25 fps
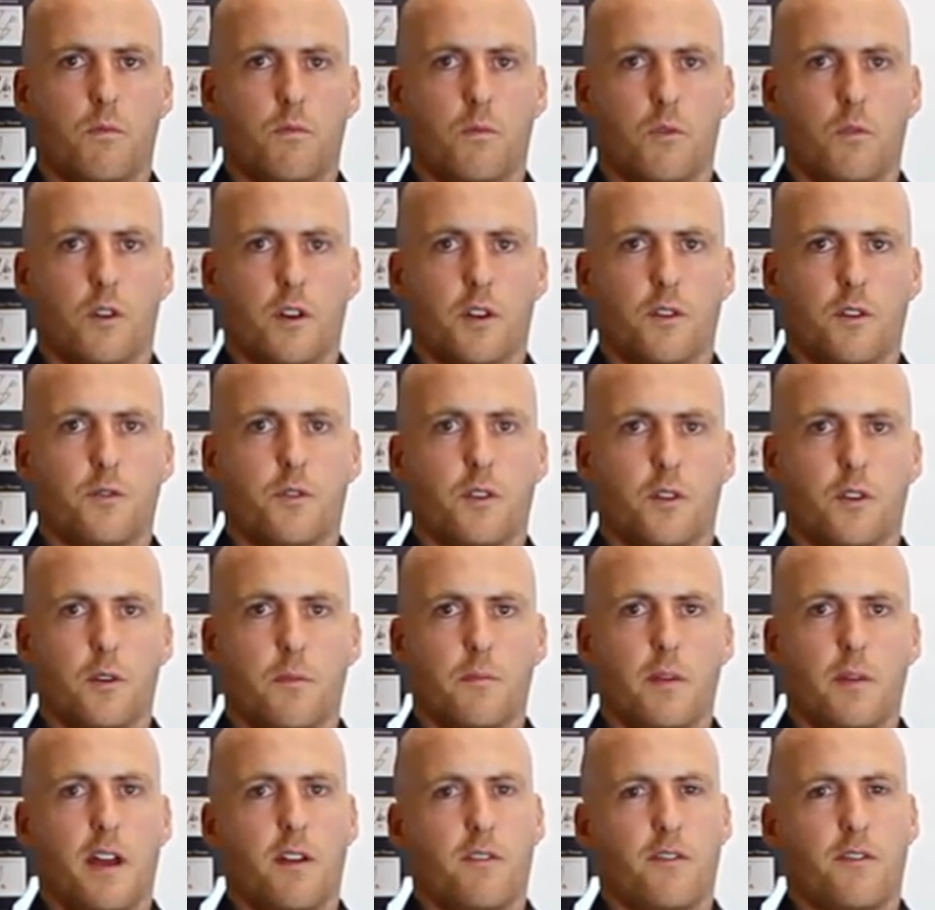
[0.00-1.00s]
water for
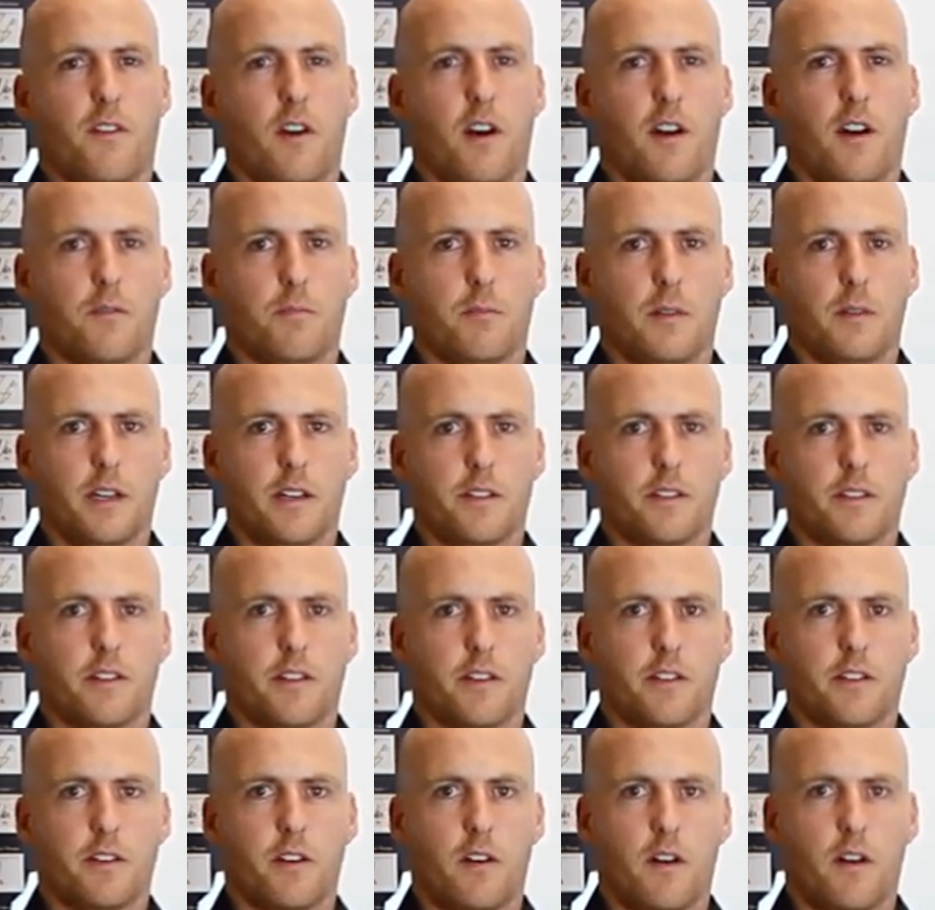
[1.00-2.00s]
about five minutes
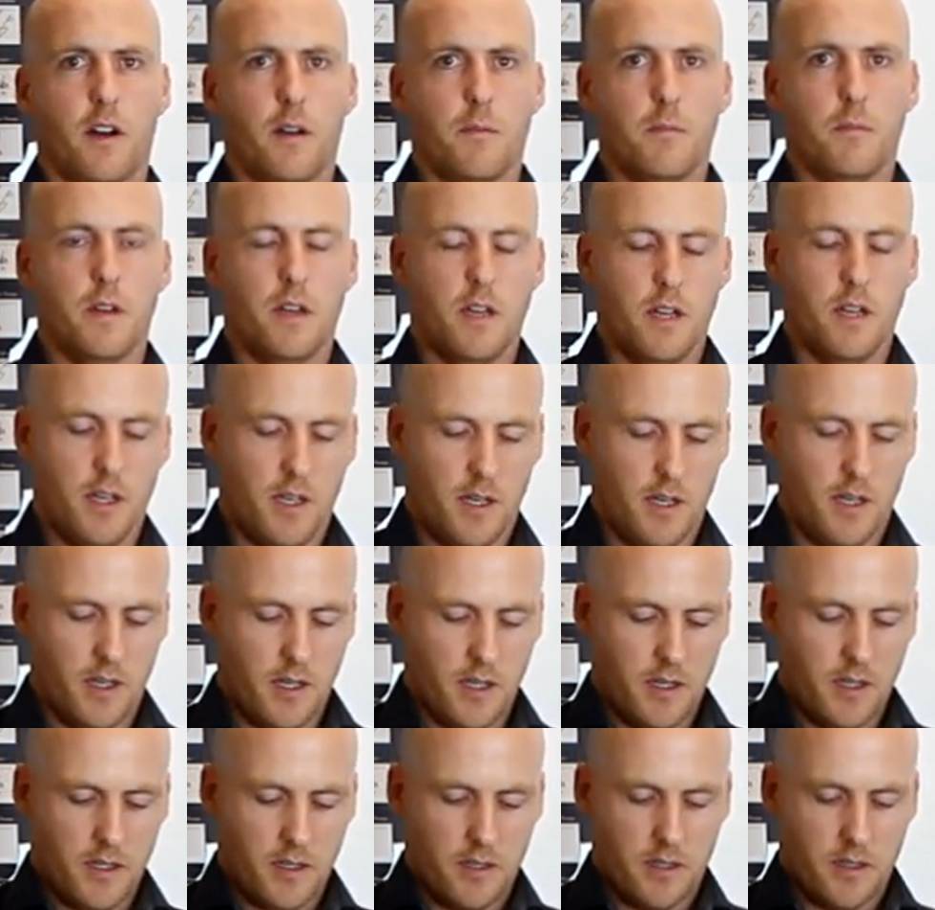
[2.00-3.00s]
at a time.
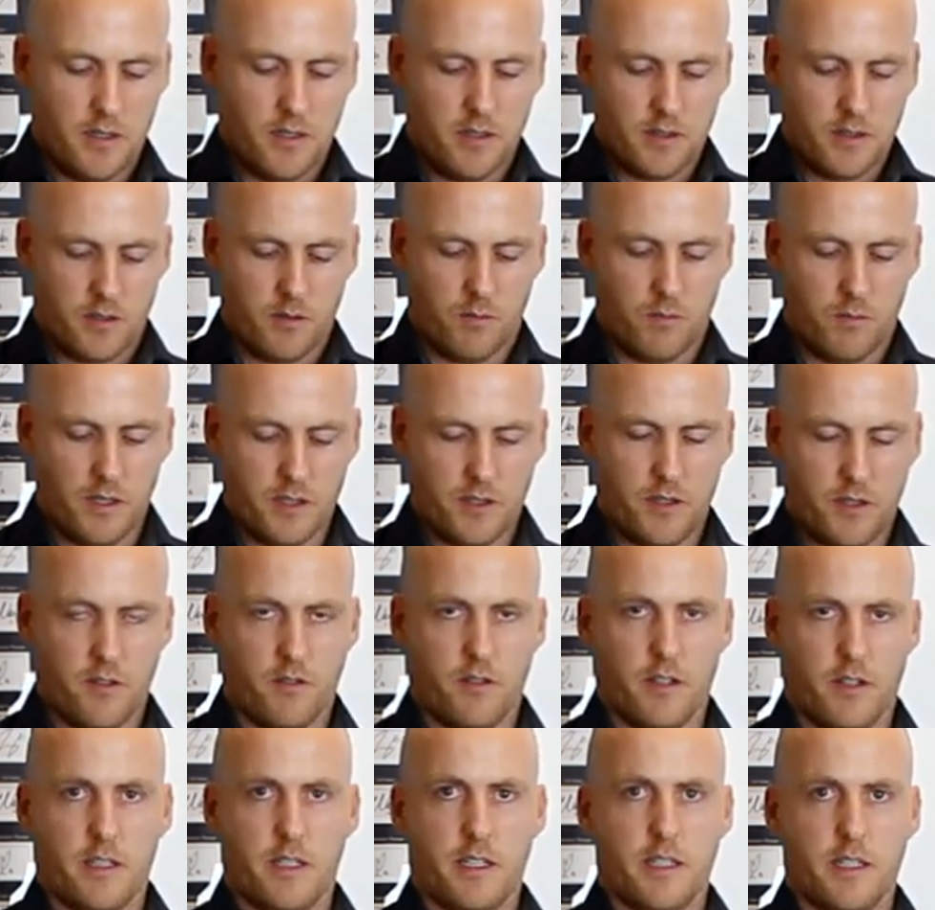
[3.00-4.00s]
So once
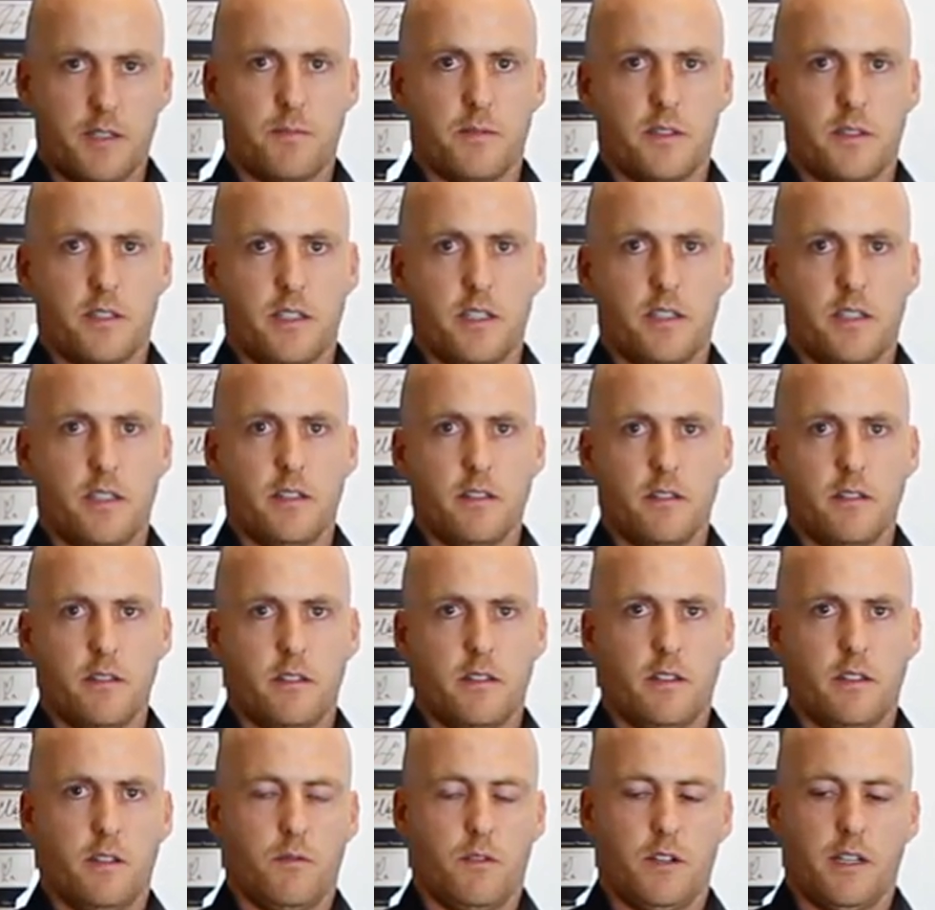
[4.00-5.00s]
you're in this position,
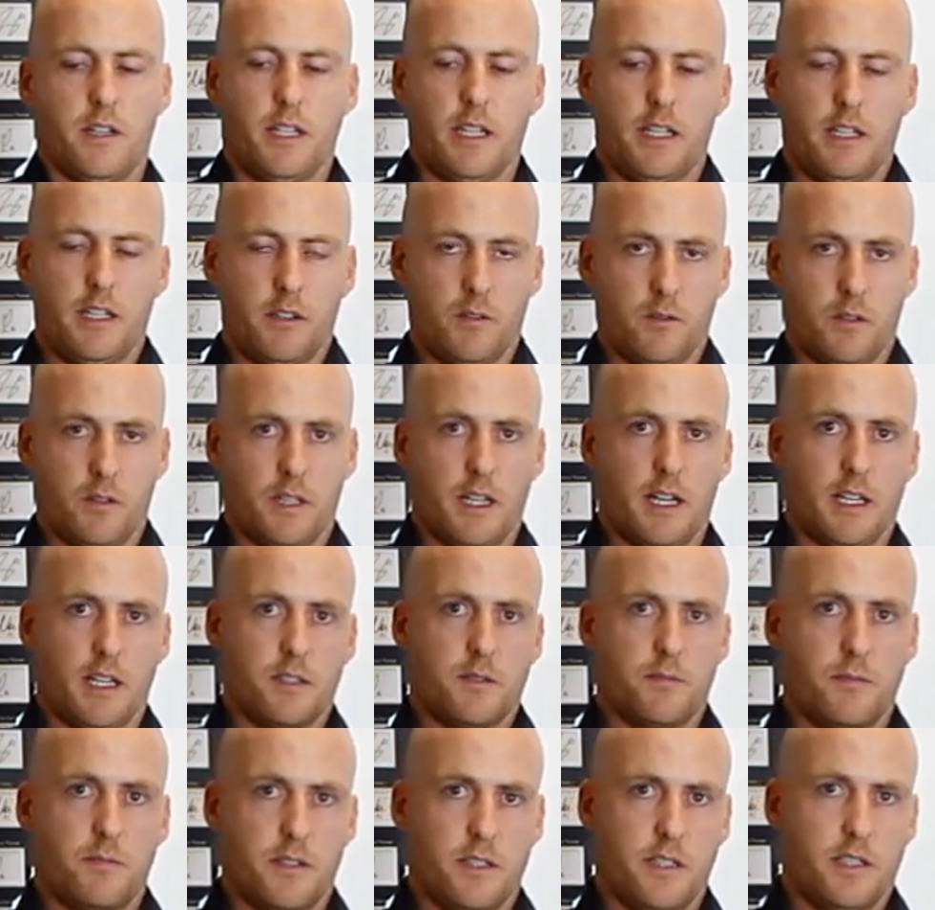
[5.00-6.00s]
you want to get into a
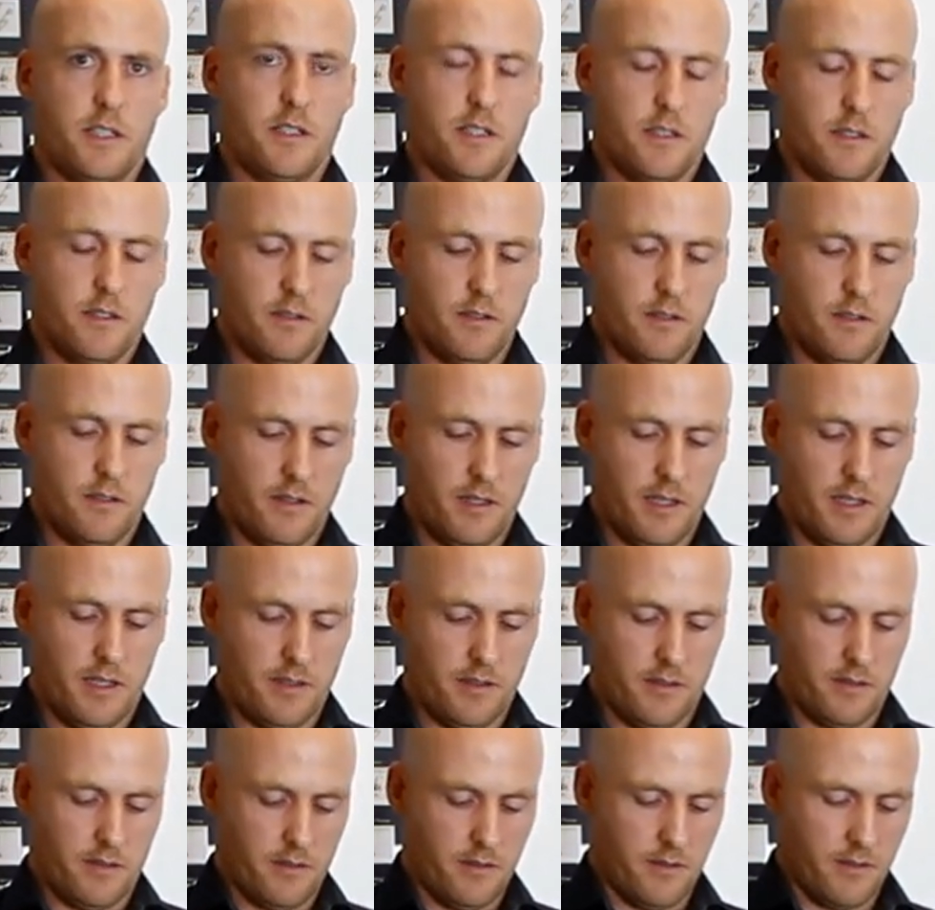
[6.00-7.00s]
lunge position
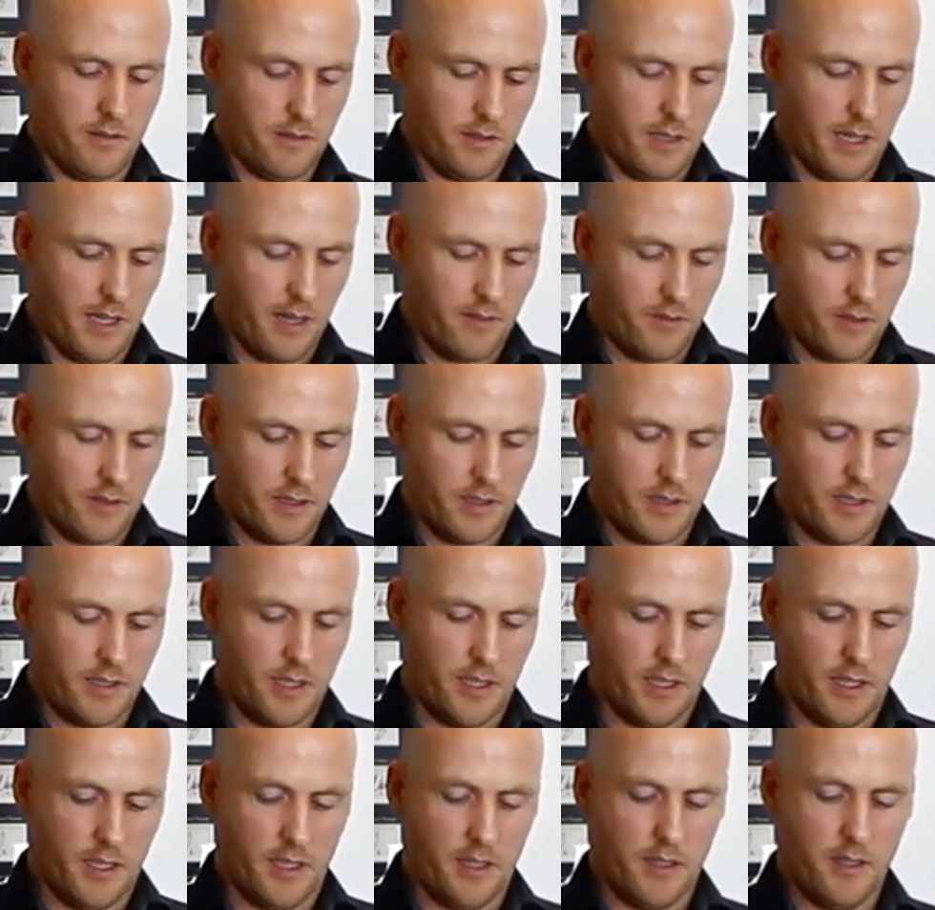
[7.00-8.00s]
as David is
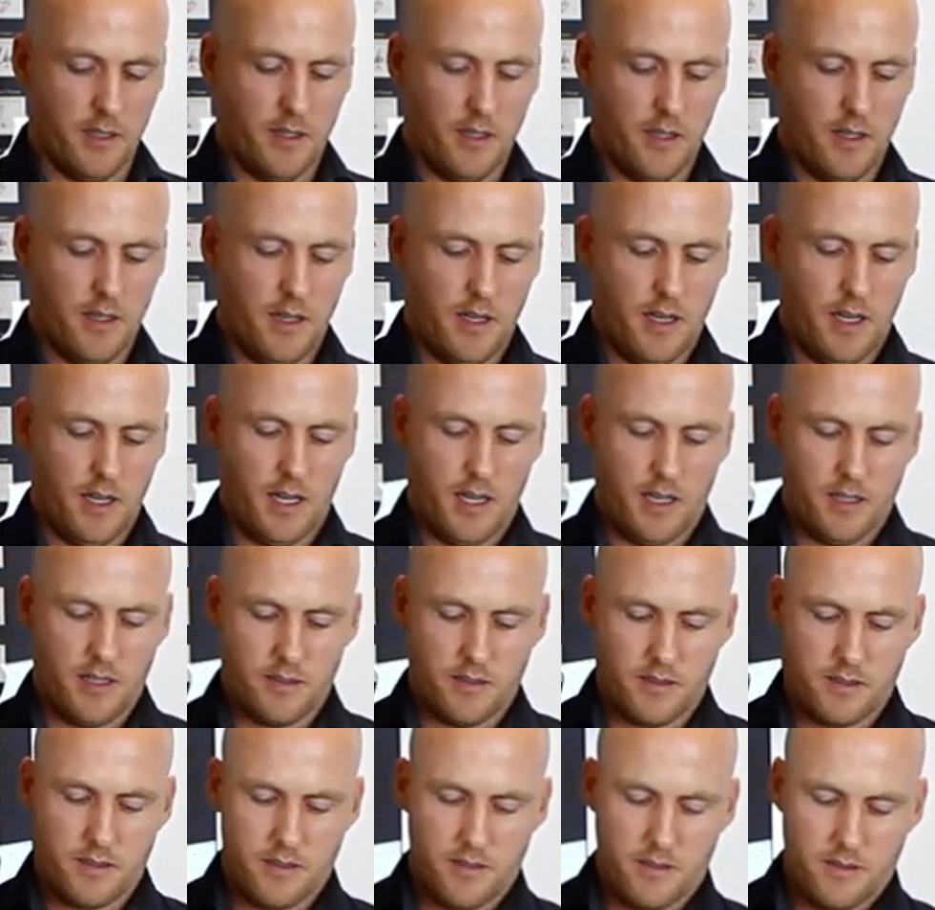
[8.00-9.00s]
here.
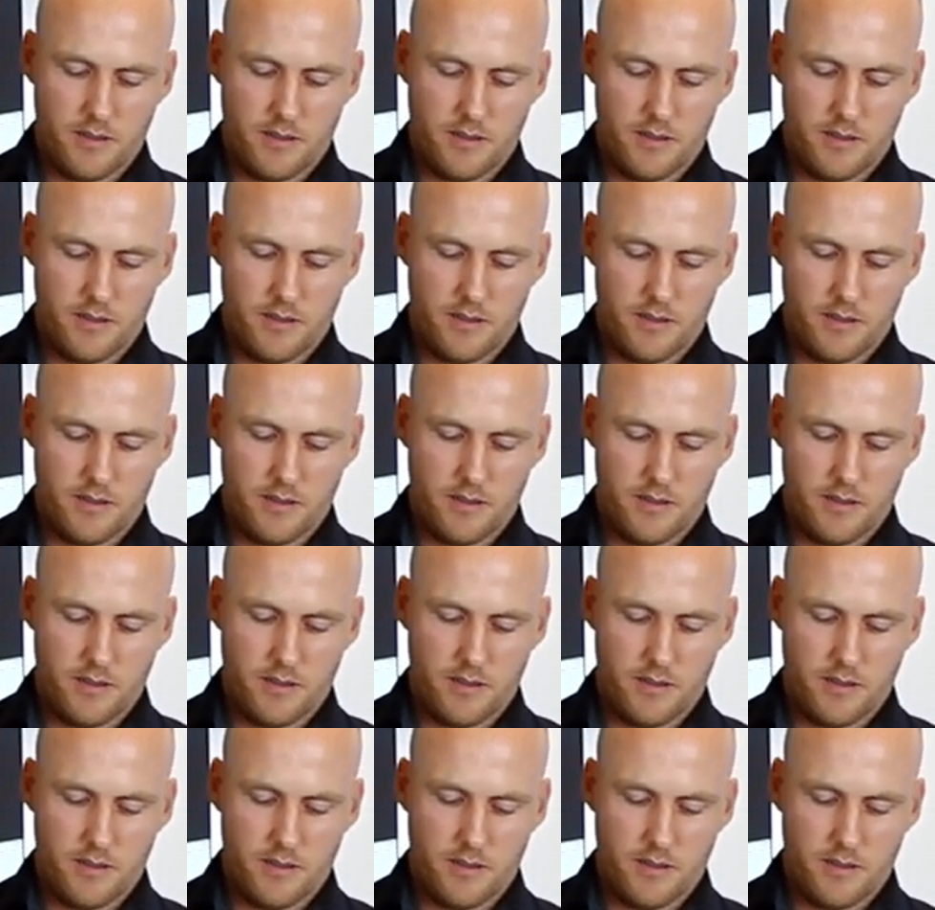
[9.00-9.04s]
And